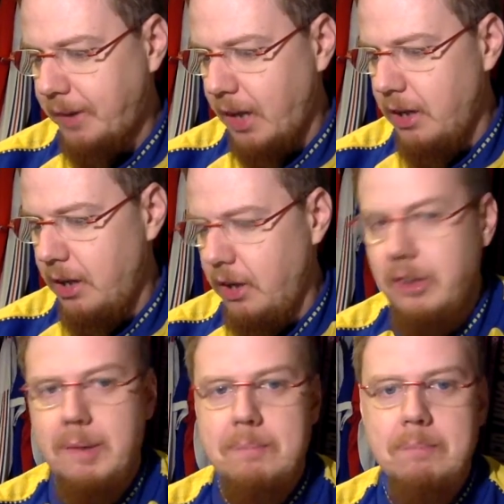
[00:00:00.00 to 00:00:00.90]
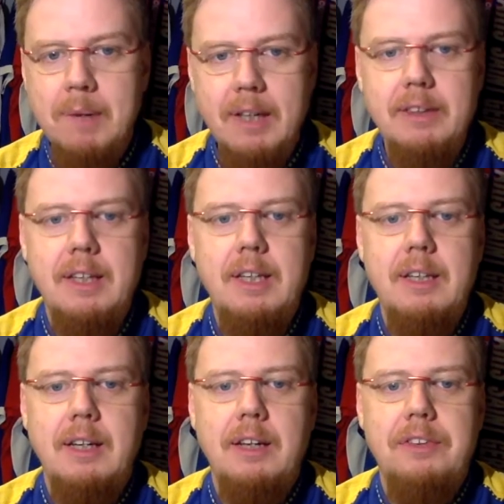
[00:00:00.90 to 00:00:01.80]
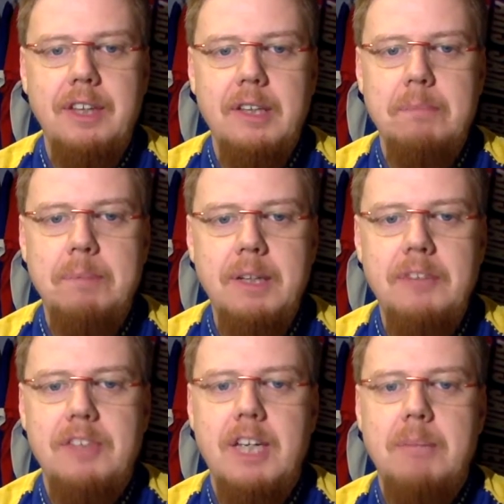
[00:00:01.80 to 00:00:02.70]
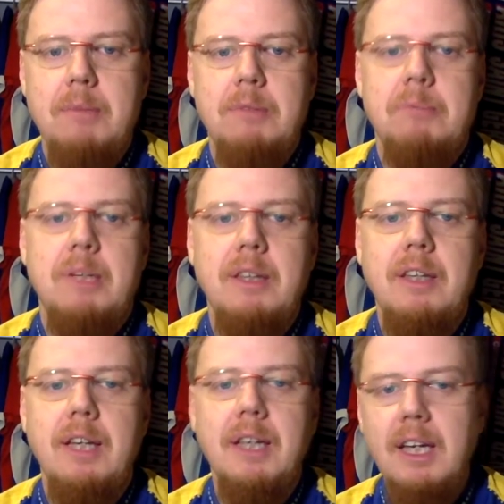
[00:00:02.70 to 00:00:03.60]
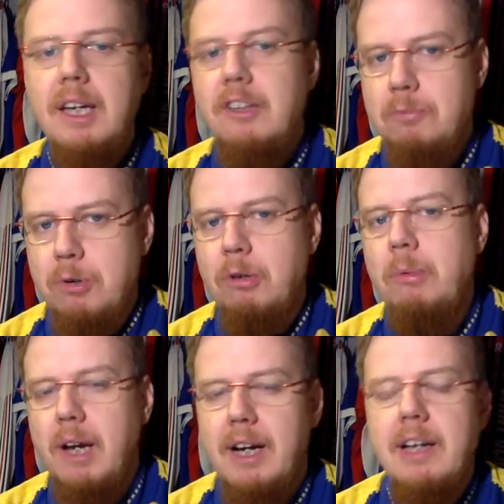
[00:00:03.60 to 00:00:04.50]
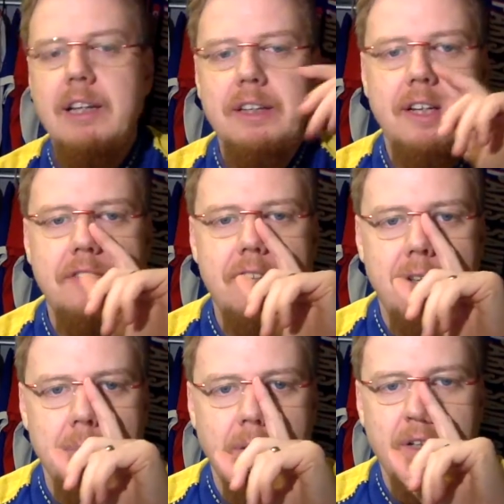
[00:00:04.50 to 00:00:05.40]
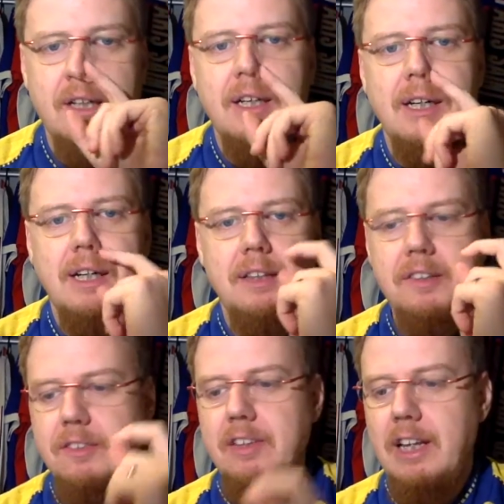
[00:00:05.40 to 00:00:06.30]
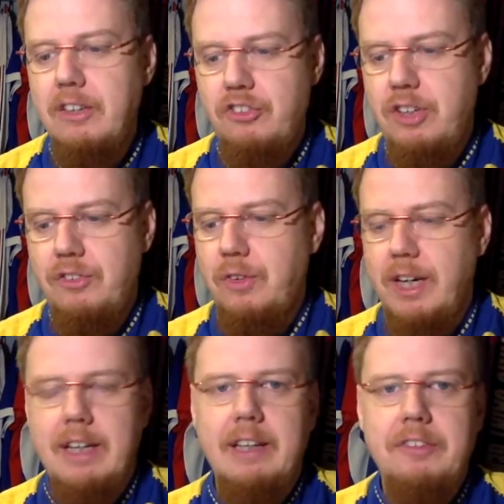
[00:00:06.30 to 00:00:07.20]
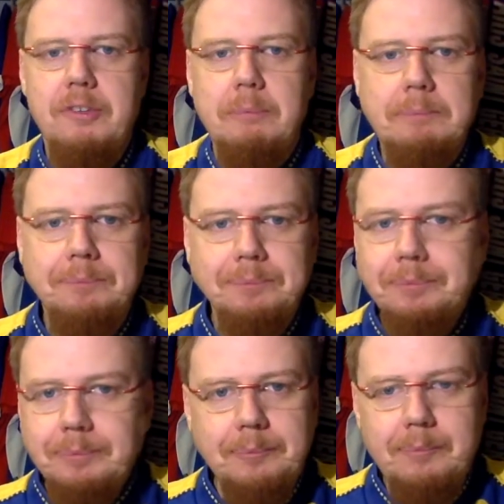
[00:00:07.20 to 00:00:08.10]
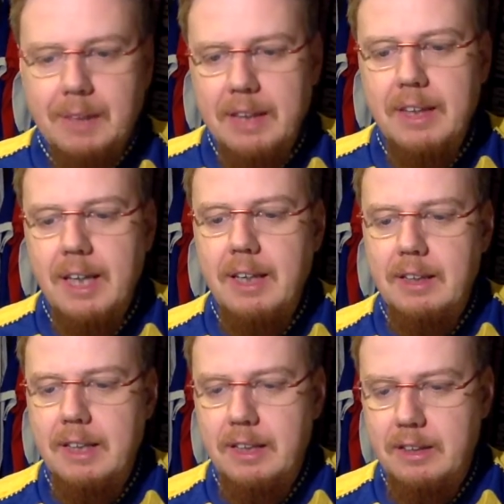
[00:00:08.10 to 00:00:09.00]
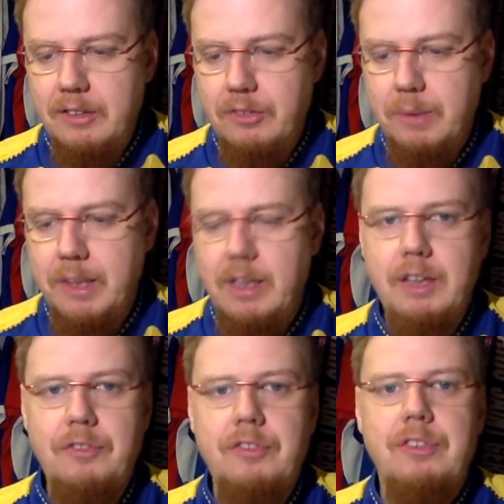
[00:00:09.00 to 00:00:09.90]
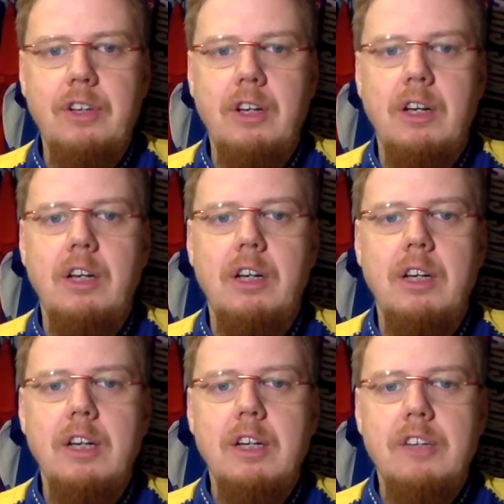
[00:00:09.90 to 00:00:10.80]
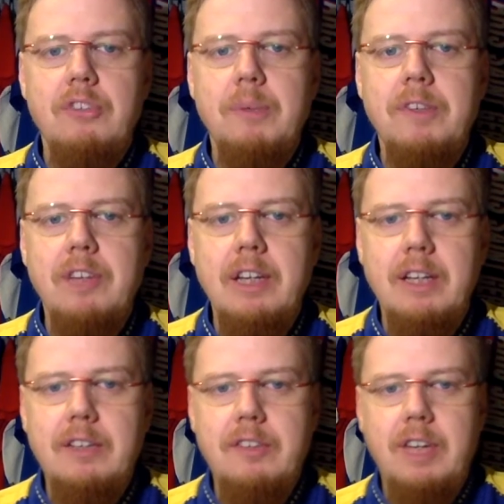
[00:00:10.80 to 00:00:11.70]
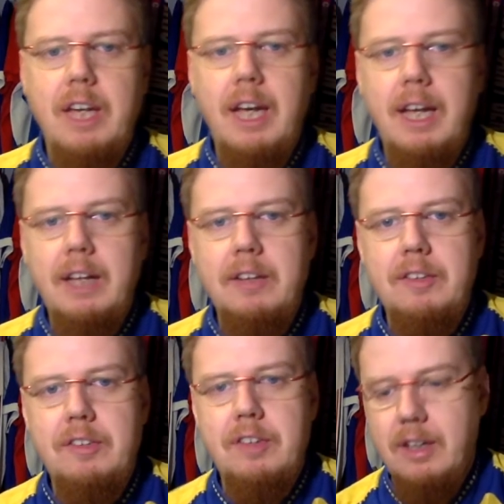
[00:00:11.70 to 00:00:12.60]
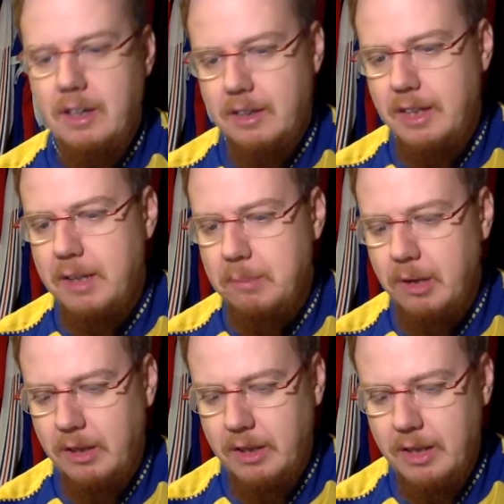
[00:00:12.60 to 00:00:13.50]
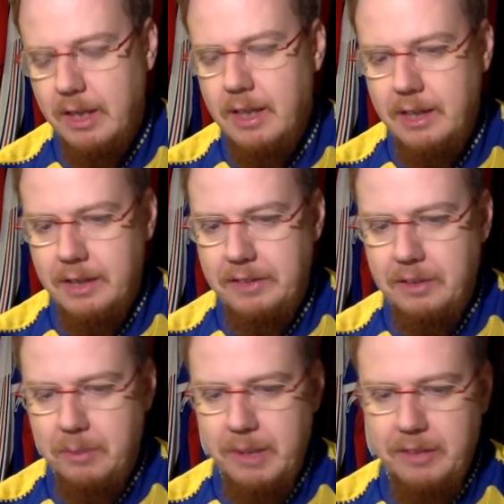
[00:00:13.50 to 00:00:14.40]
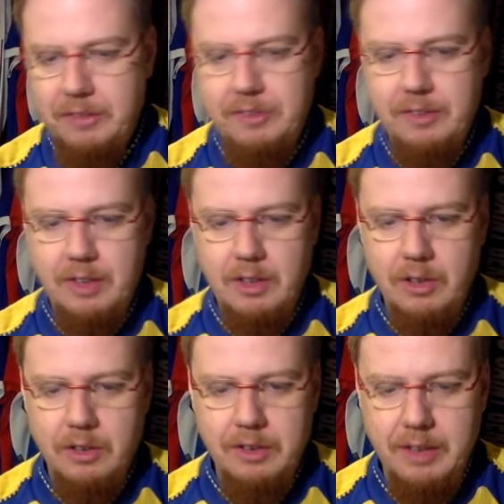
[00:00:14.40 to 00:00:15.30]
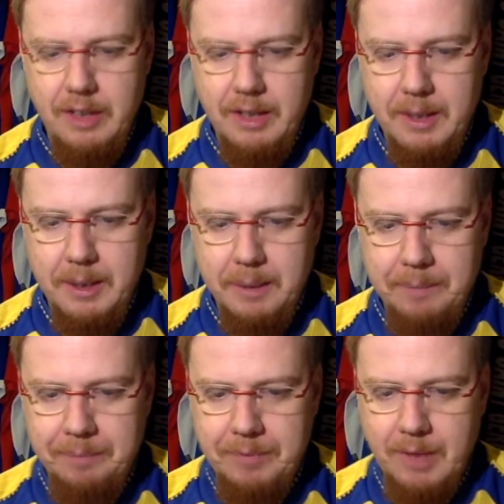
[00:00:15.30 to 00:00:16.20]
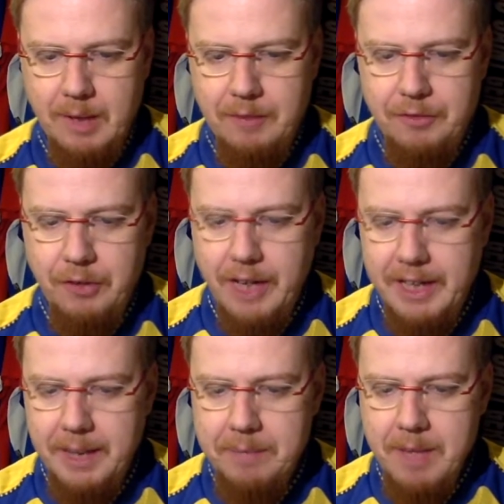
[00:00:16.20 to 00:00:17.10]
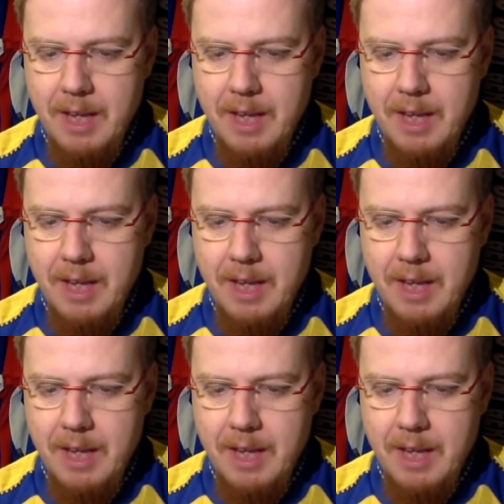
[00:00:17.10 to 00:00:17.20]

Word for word: On Monday, I think the biggest game on Monday is probably Ireland against Denmark. Uh, this is the last chance for Ireland. They need this win if uh, Switzerland and uh, Denmark got their wins on um, Friday.